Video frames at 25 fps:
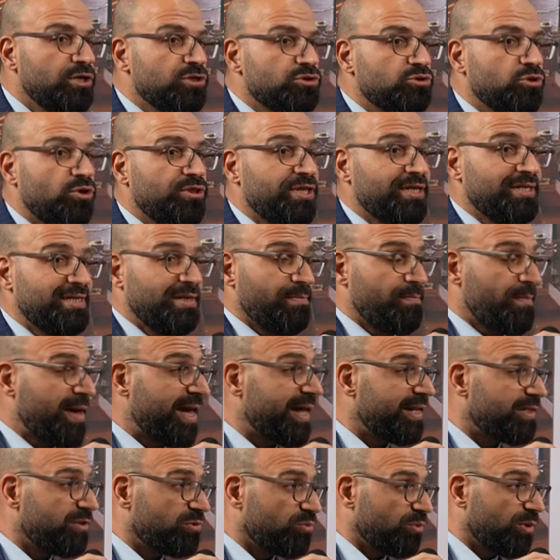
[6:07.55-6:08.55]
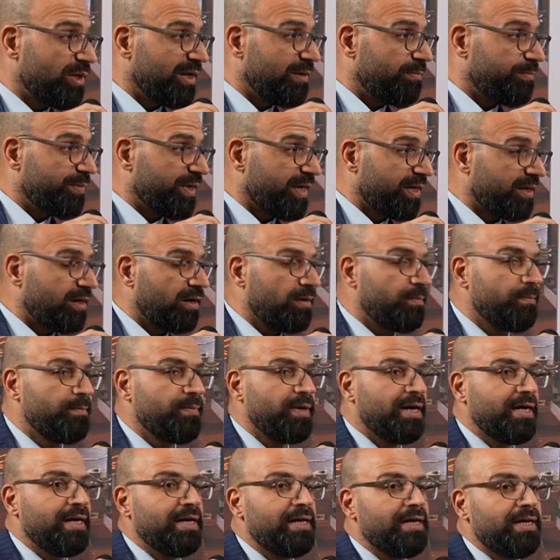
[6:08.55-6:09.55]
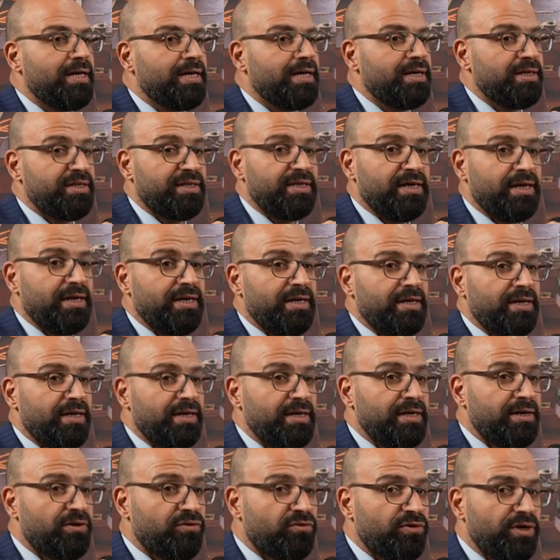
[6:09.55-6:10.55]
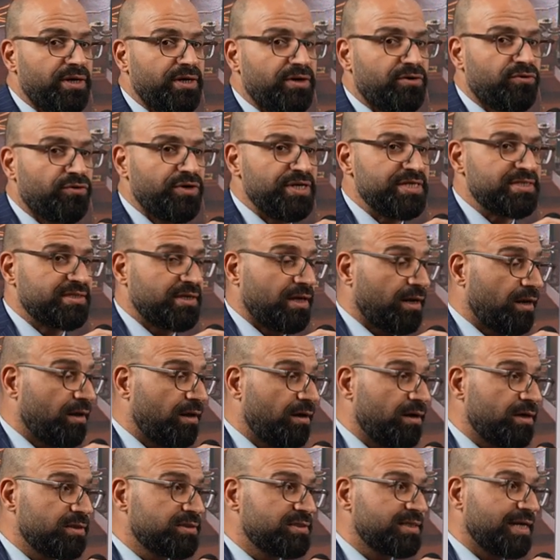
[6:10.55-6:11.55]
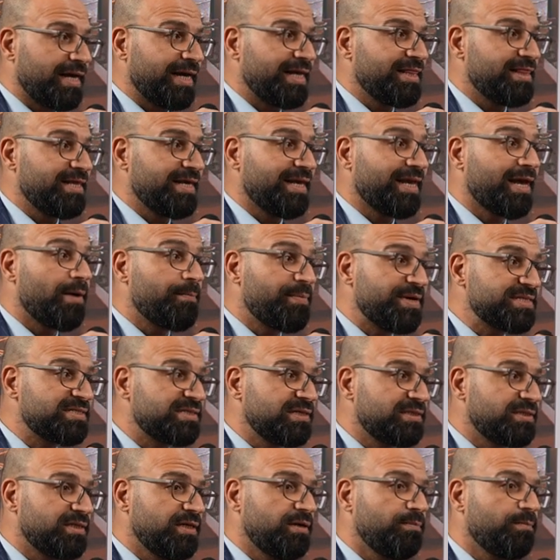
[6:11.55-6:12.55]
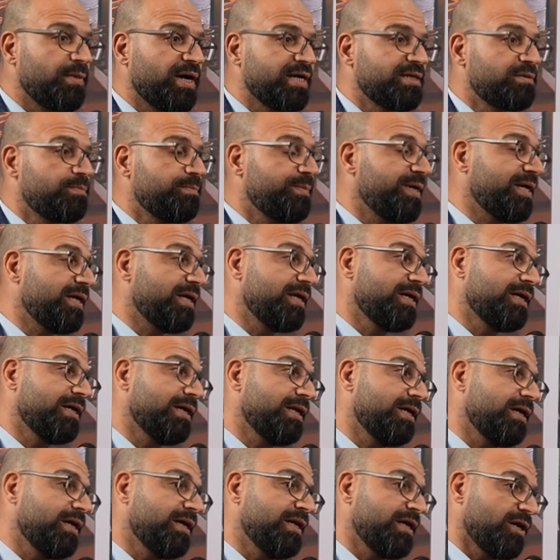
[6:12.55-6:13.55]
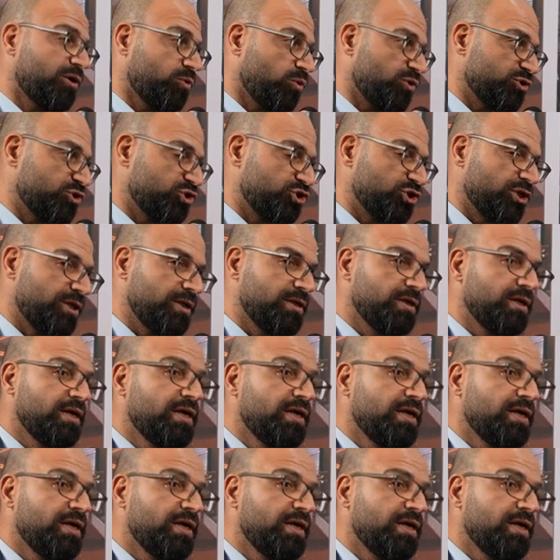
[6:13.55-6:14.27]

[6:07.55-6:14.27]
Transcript: So the demand will become increased a lot, and the capacity might be in a question.